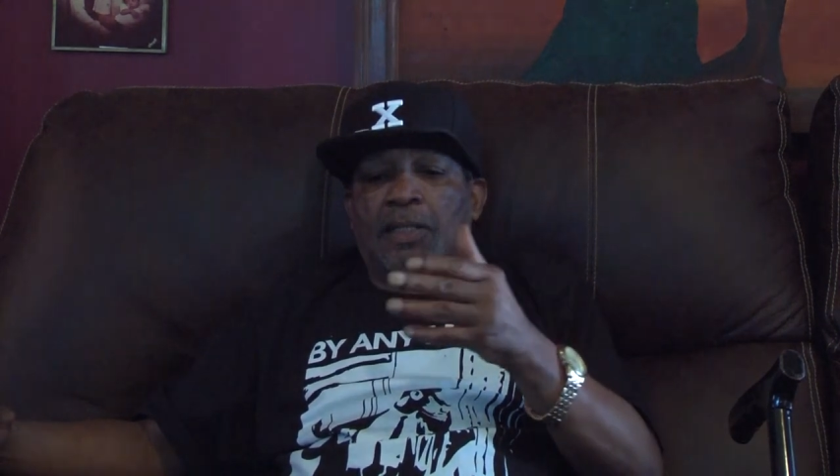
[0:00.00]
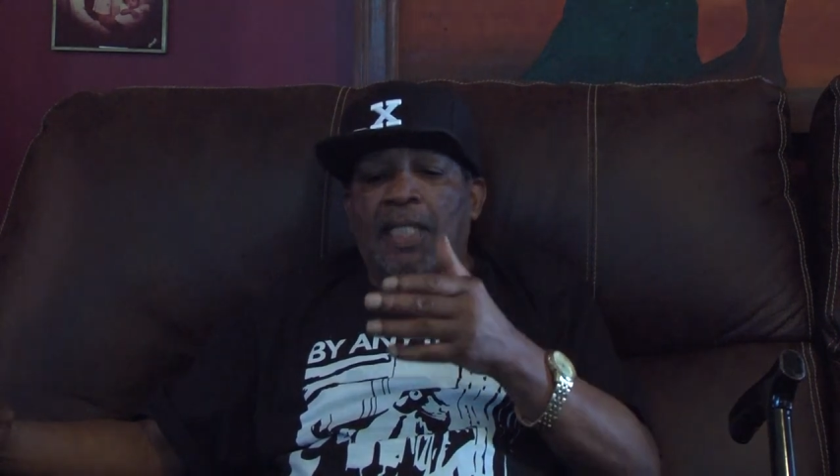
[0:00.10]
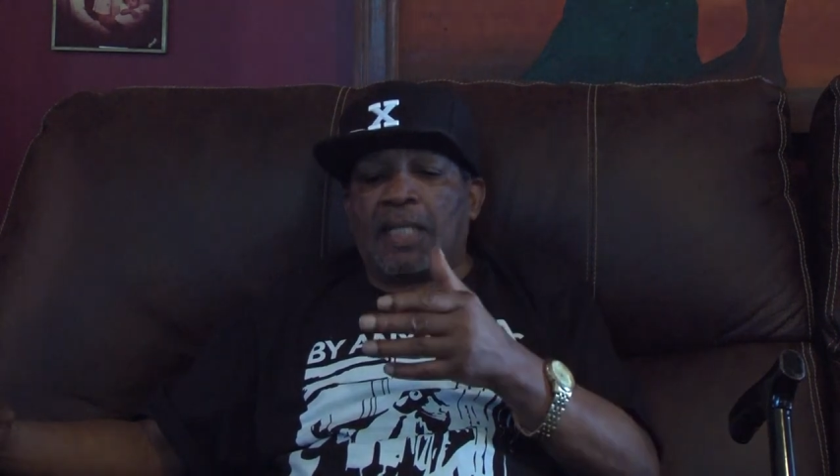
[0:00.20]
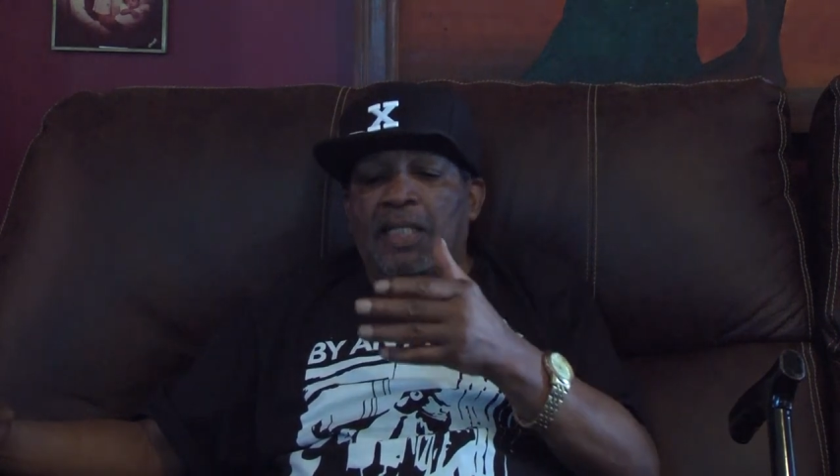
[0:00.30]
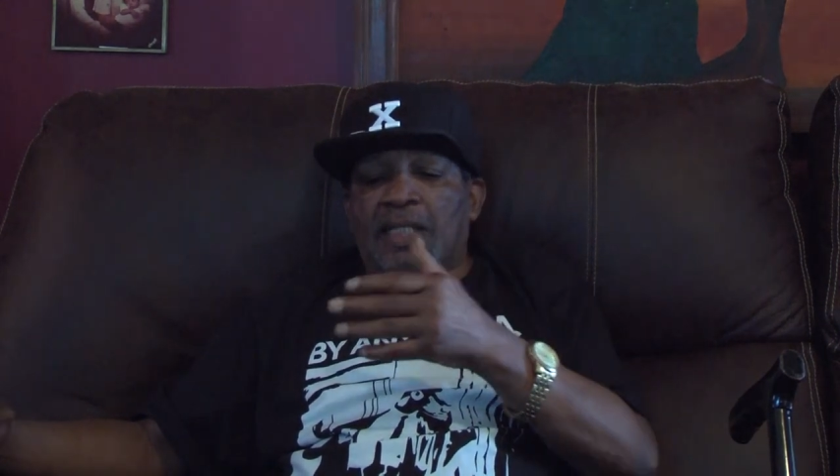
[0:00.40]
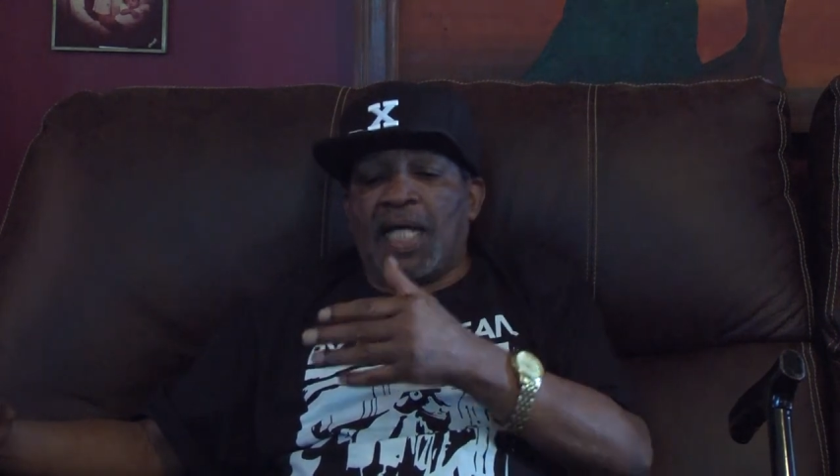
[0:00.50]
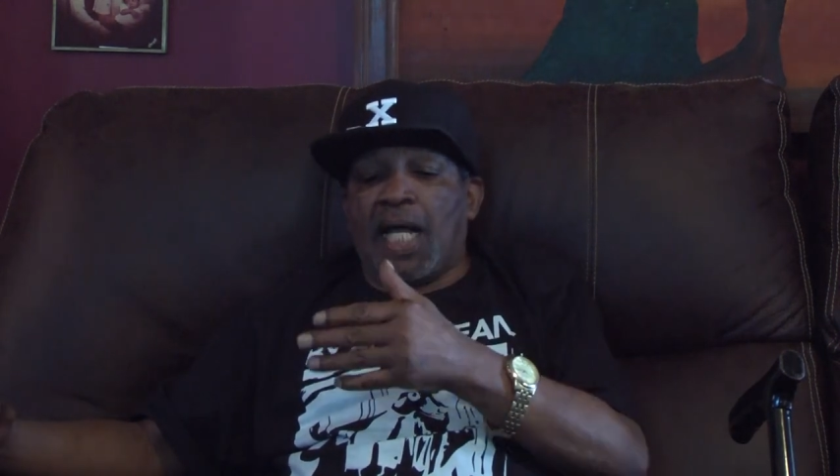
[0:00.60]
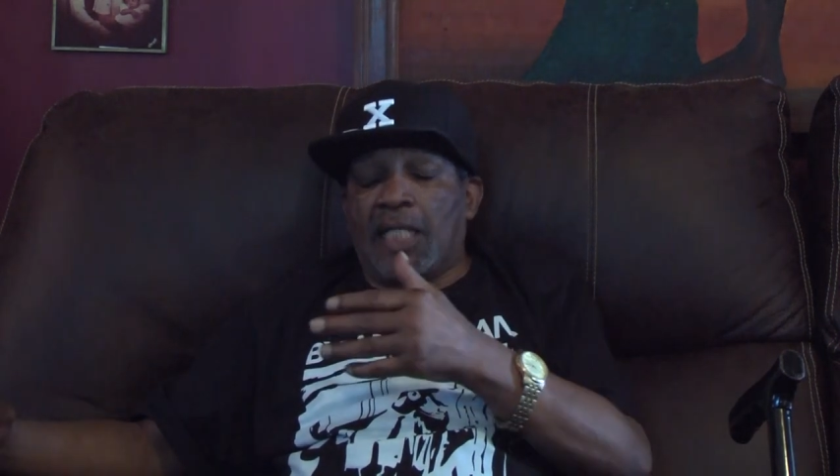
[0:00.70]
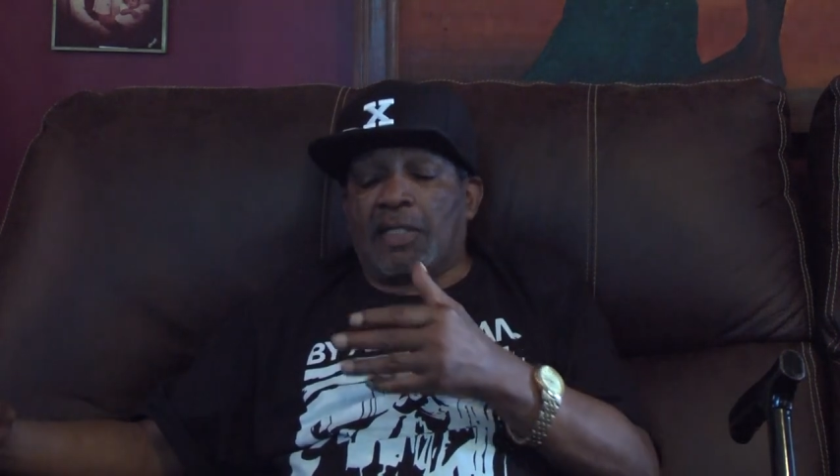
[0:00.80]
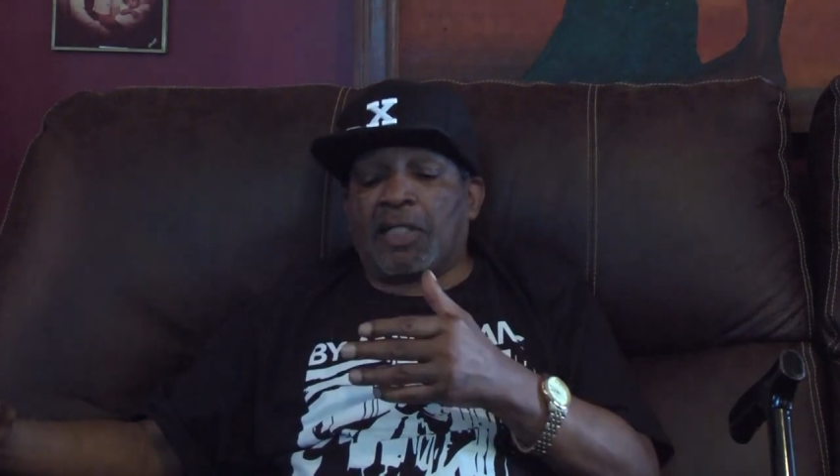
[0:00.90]

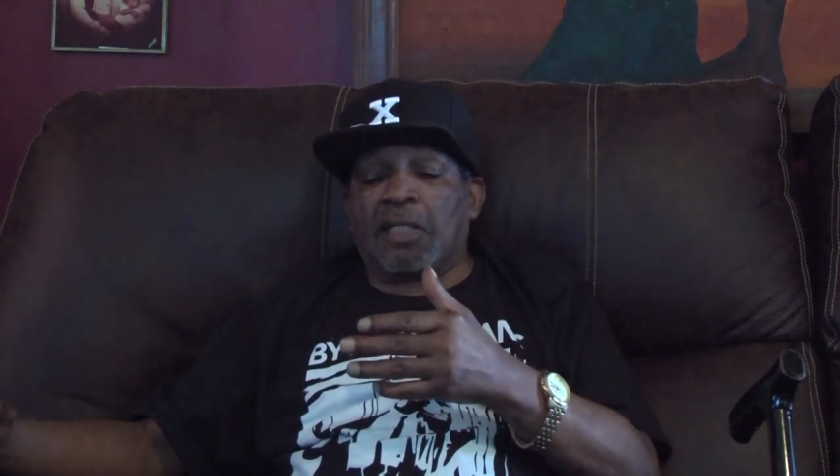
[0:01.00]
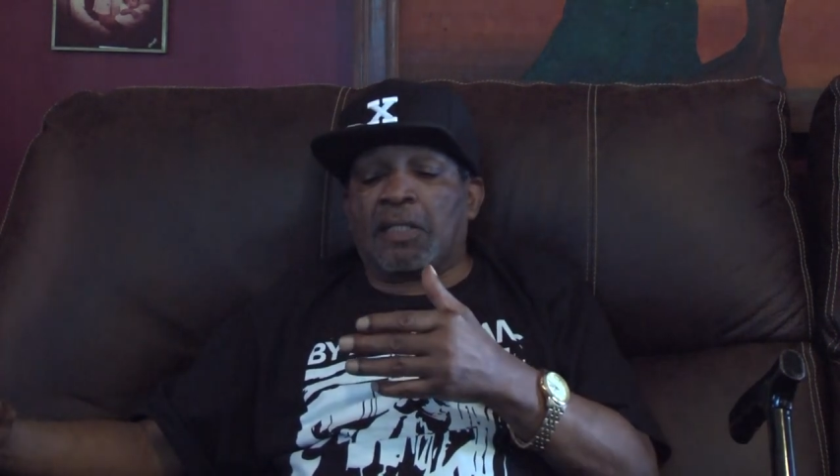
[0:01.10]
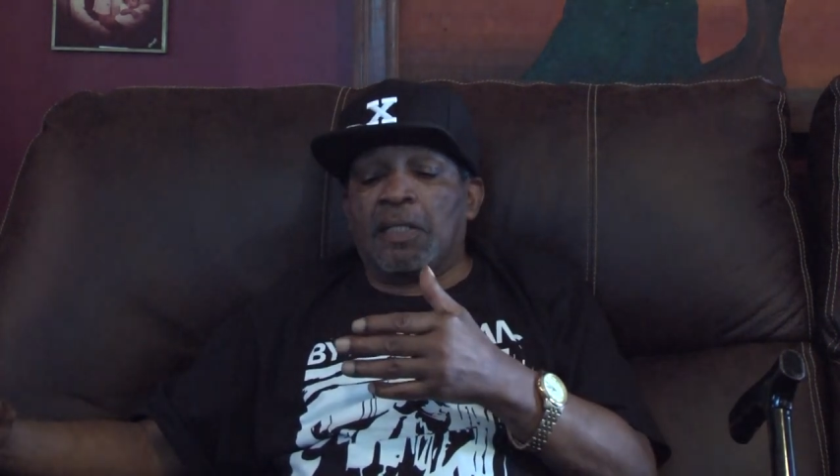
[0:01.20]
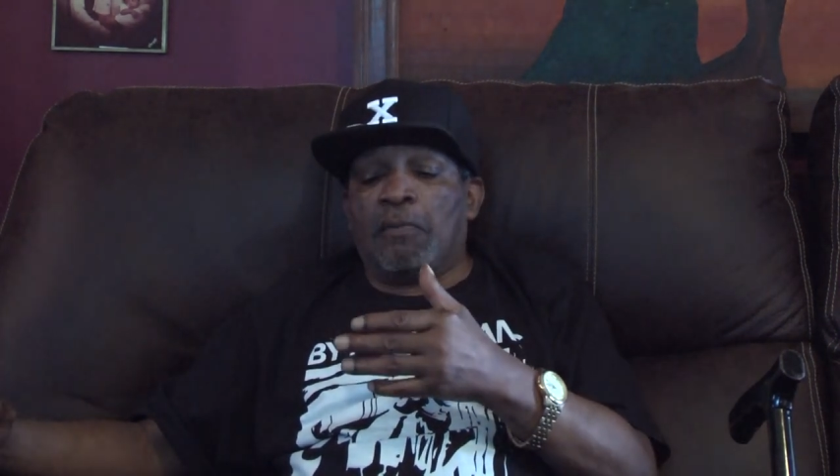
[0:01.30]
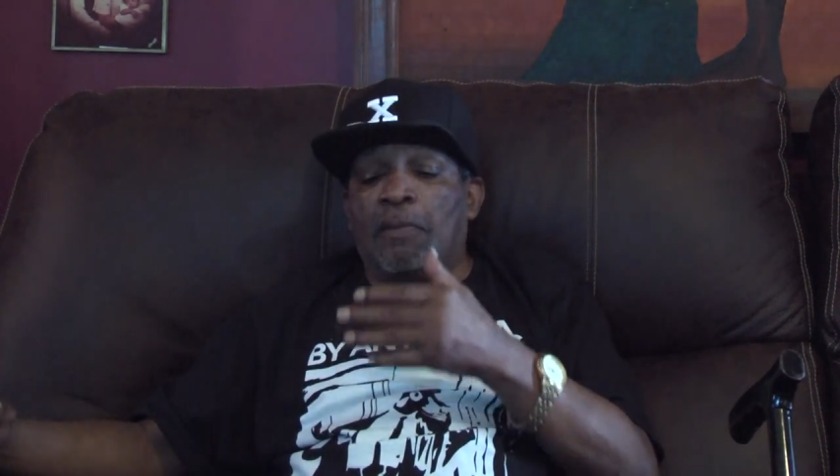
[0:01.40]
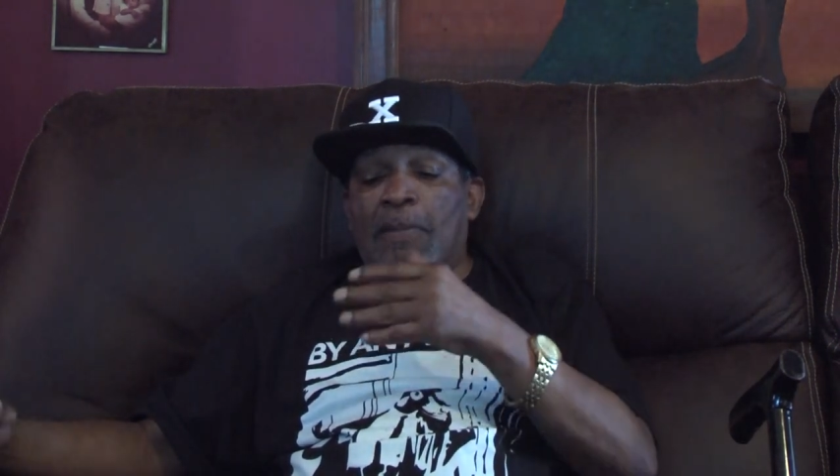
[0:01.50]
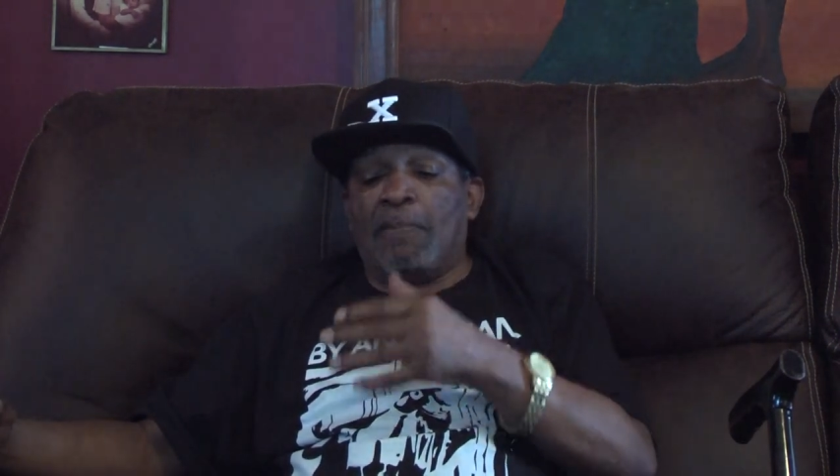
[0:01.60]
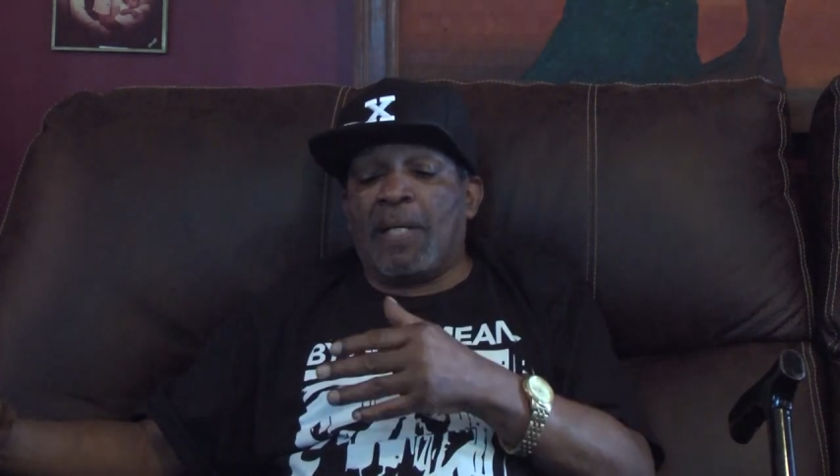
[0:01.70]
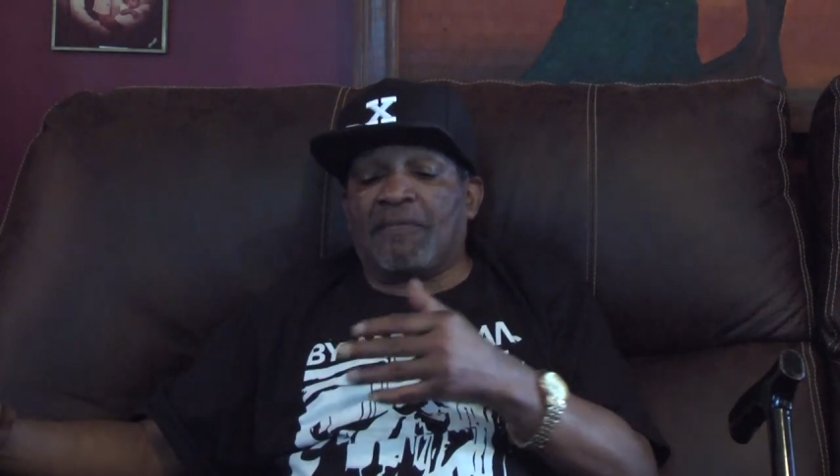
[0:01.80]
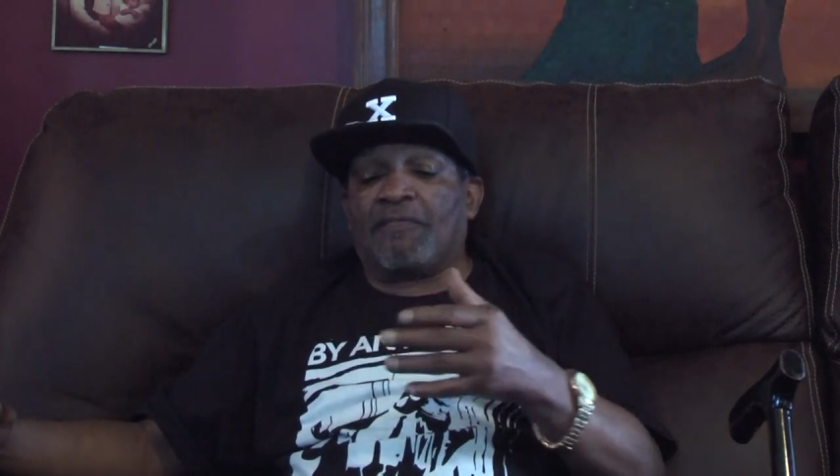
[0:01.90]
decided it would be
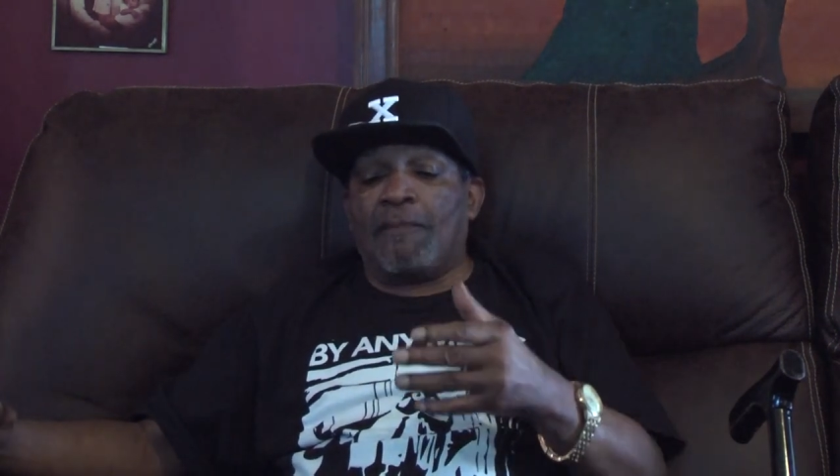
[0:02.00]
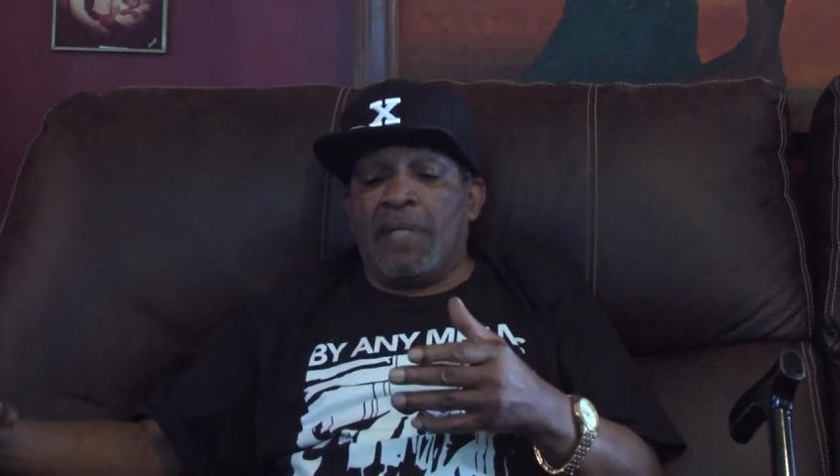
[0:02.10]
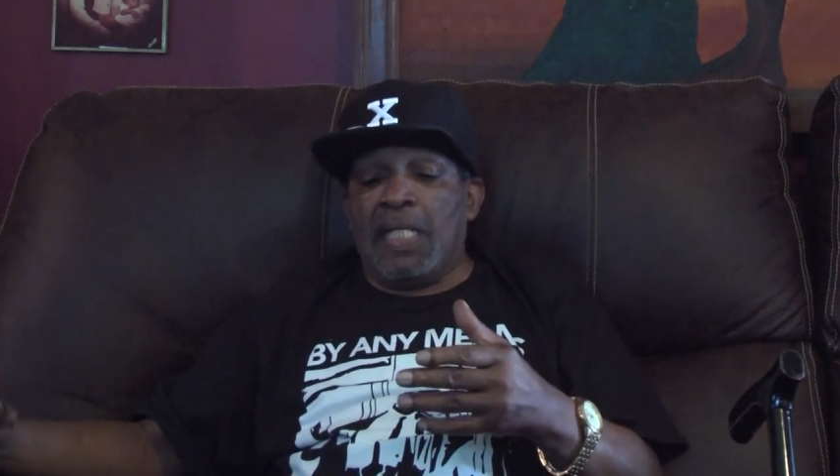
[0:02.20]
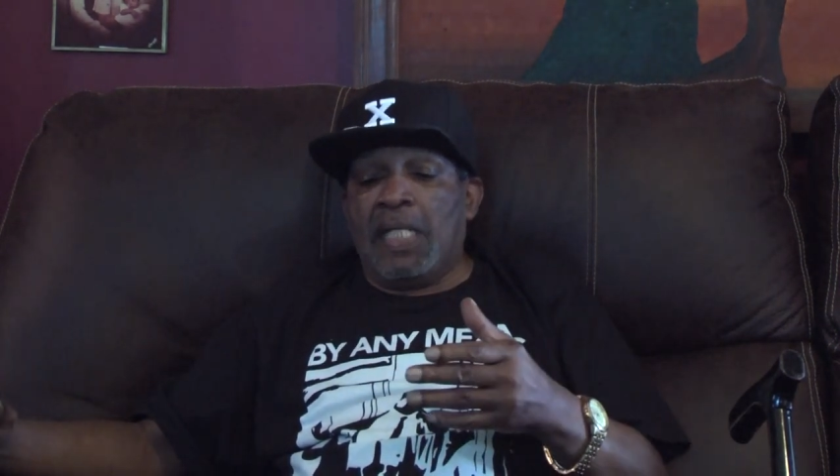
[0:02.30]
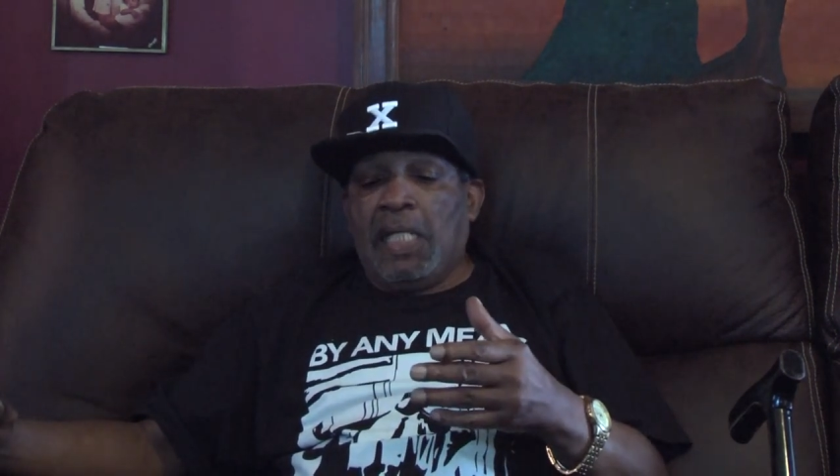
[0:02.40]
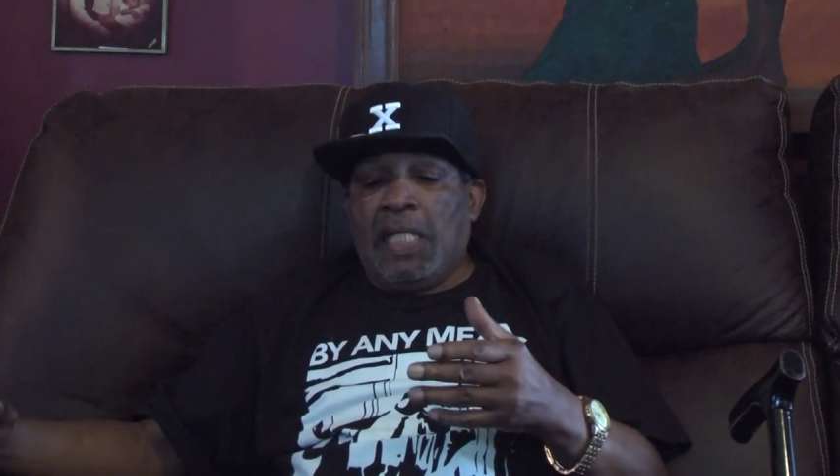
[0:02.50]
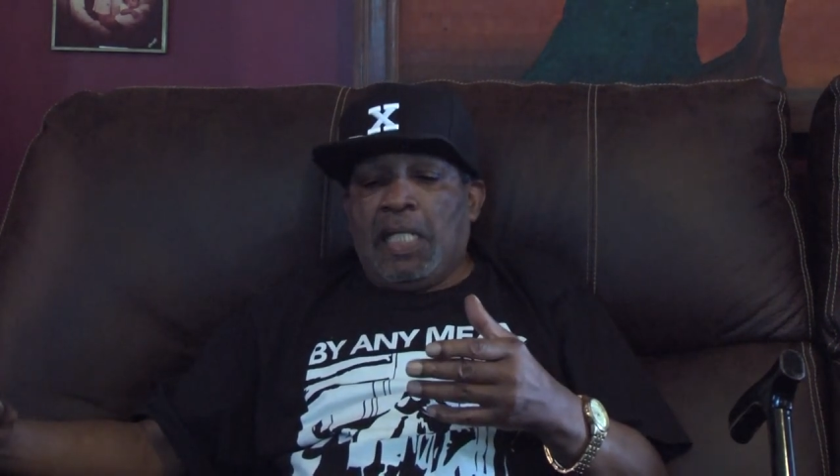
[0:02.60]
best for me